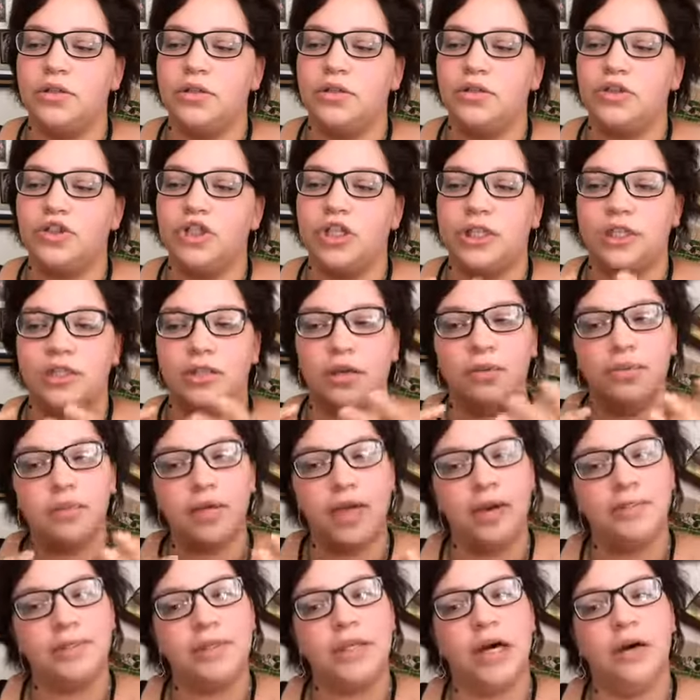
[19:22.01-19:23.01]
She
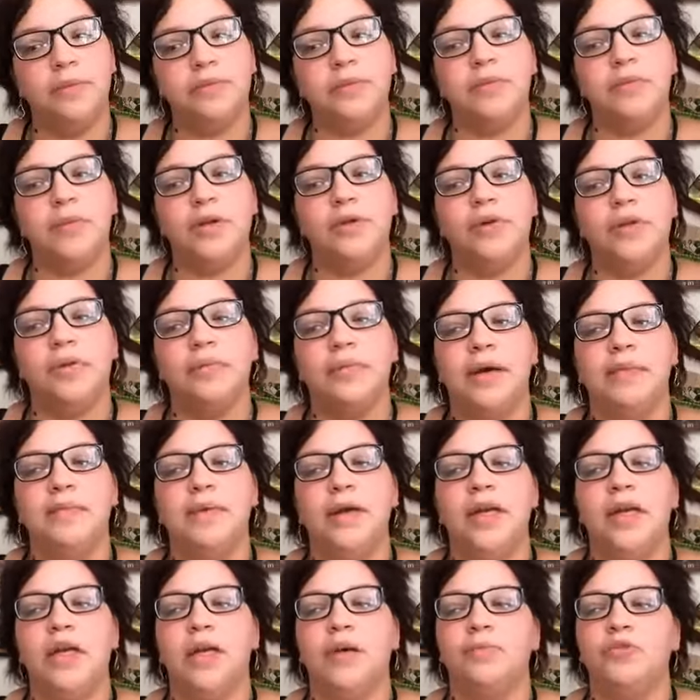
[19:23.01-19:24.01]
sometimes helps me with my
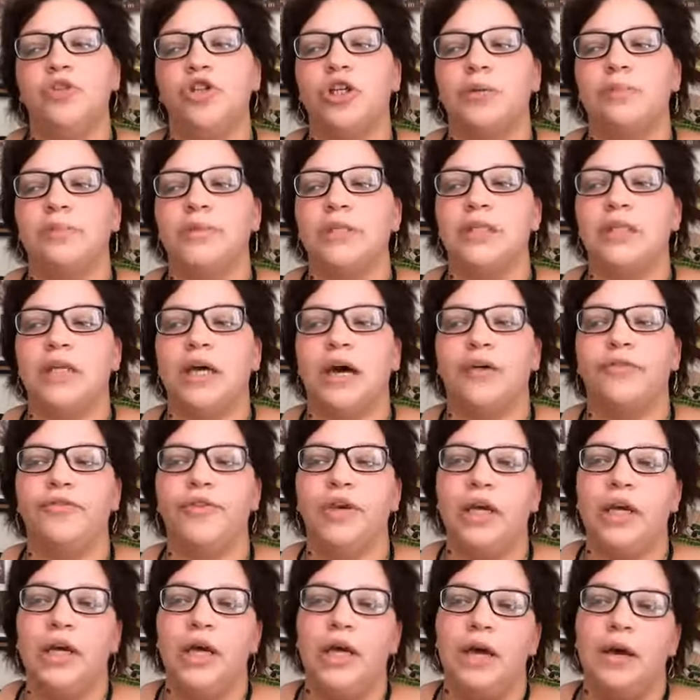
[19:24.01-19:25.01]
mediumship stuff,
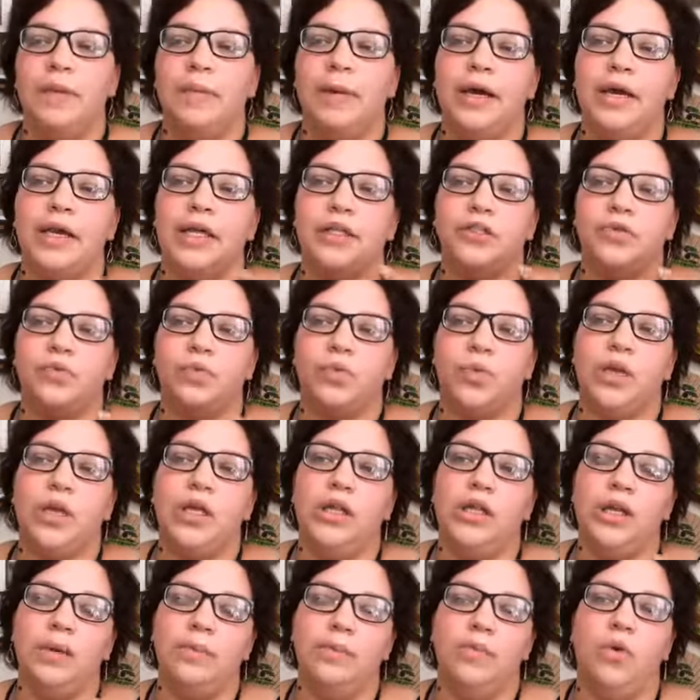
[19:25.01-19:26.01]
but it's
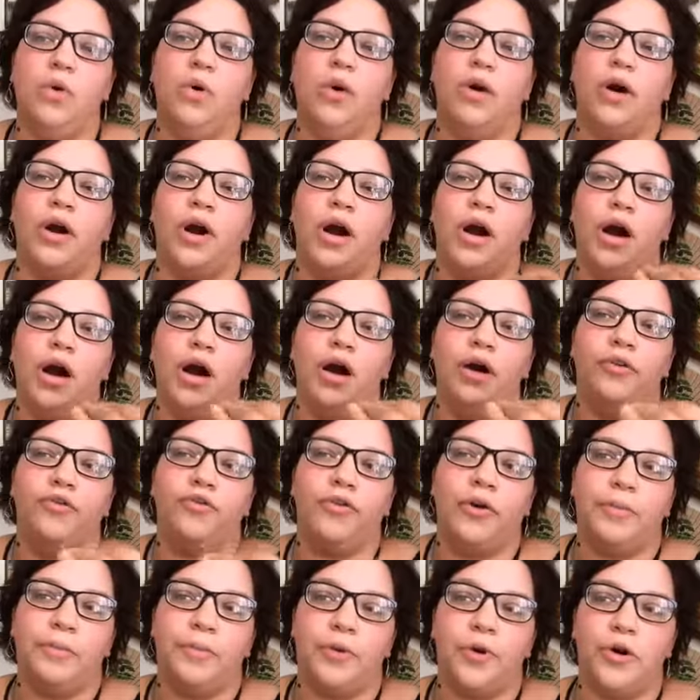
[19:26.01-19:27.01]
really more
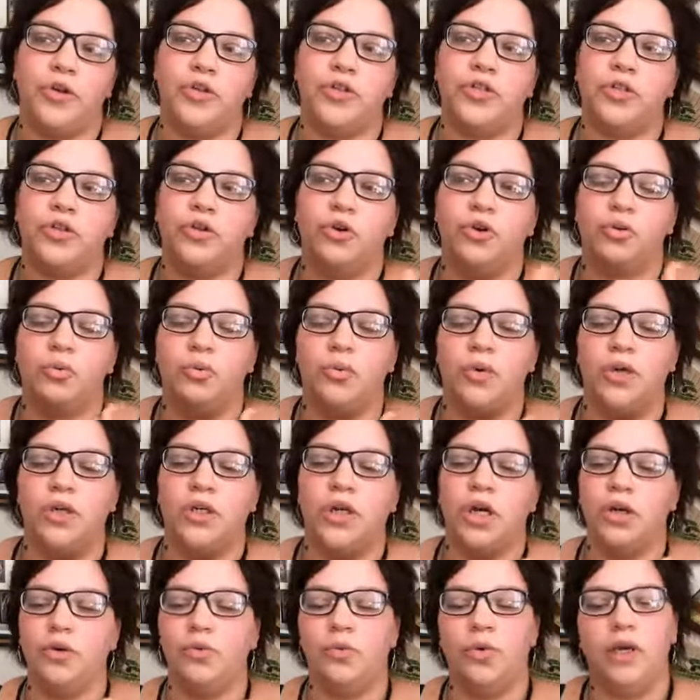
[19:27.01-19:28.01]
of a personal
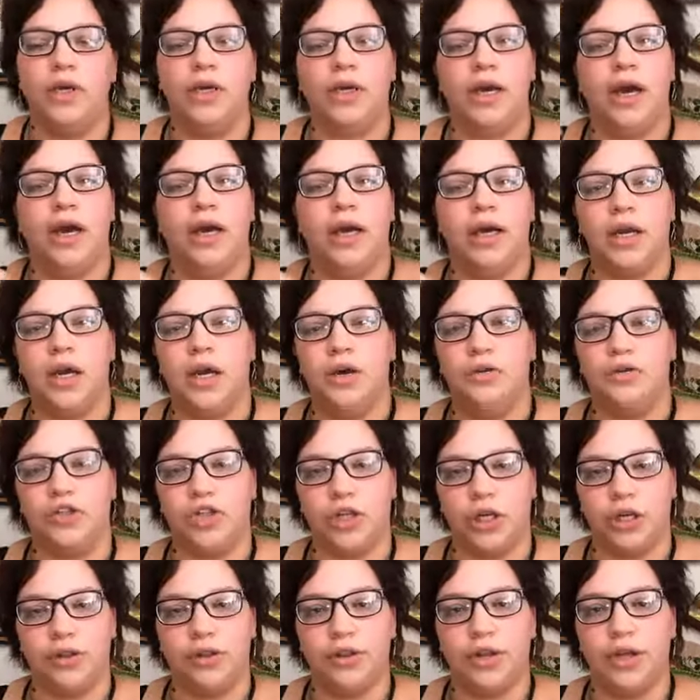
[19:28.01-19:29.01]
one-on-one kind of
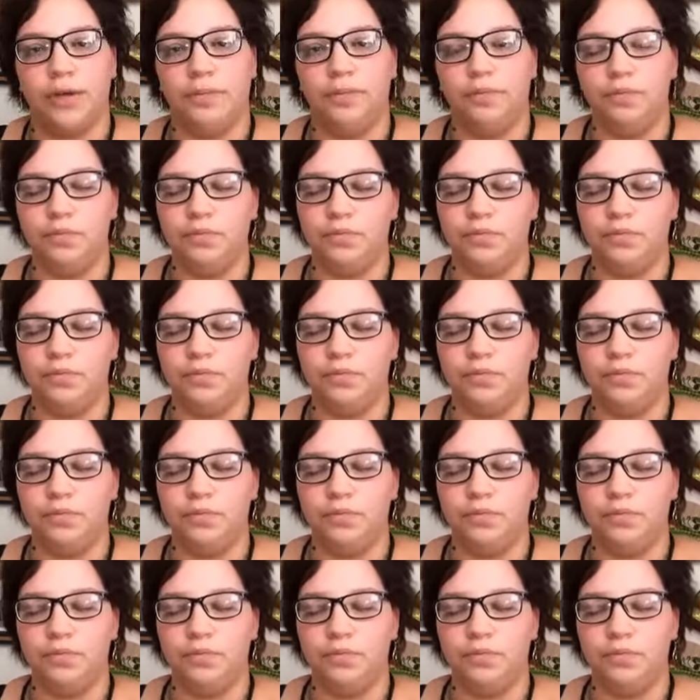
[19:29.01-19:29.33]
coaching thing.